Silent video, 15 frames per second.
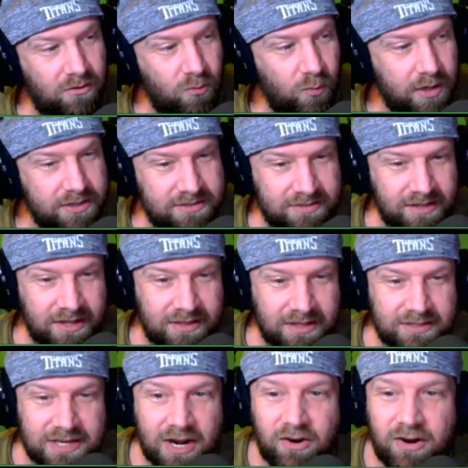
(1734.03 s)
was the
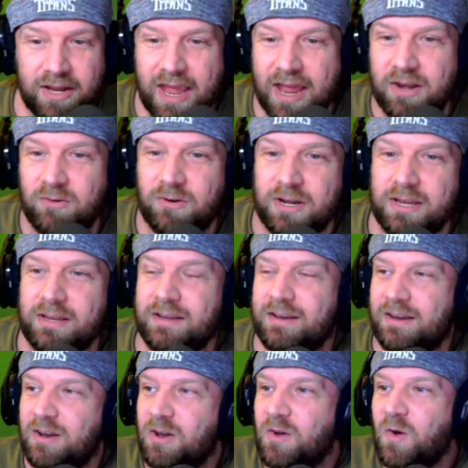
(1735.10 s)
Derrick Henry
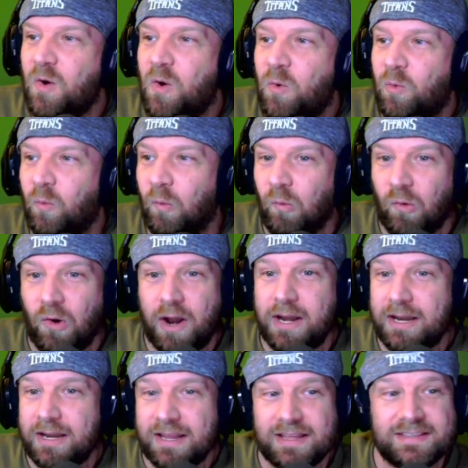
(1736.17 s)

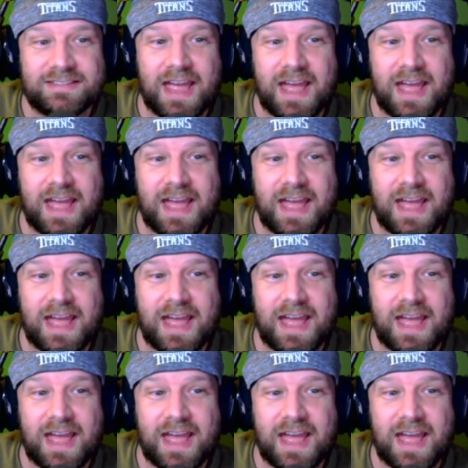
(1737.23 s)
running his